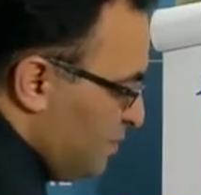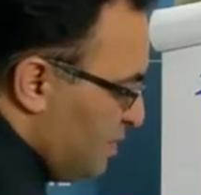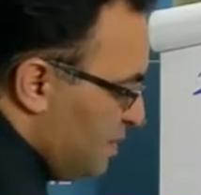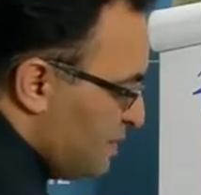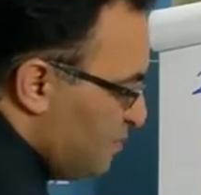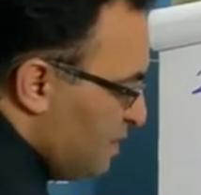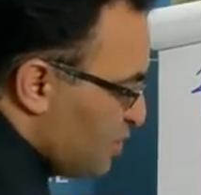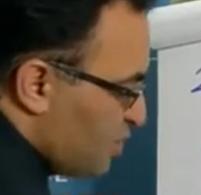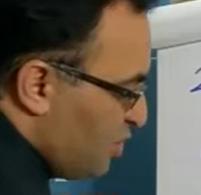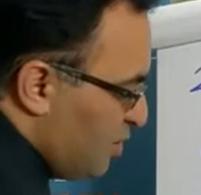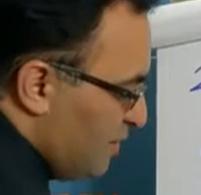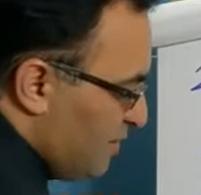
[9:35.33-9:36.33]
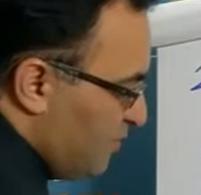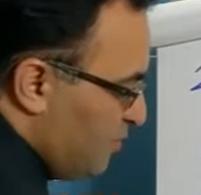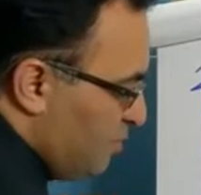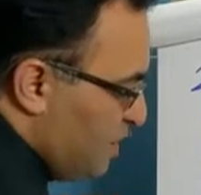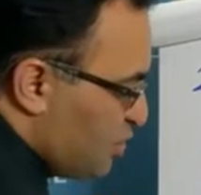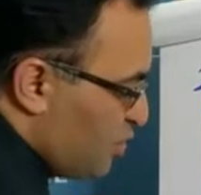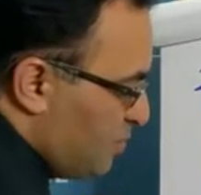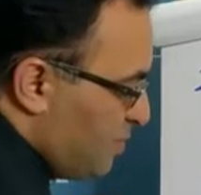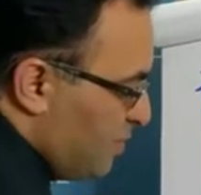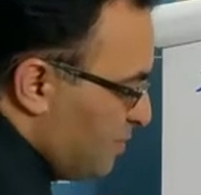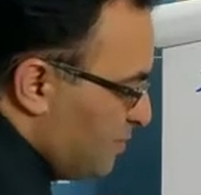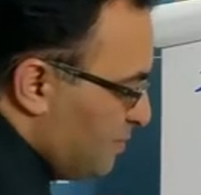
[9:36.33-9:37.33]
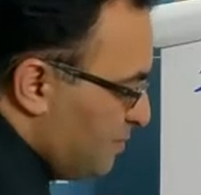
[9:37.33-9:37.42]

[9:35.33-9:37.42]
is called for measurable.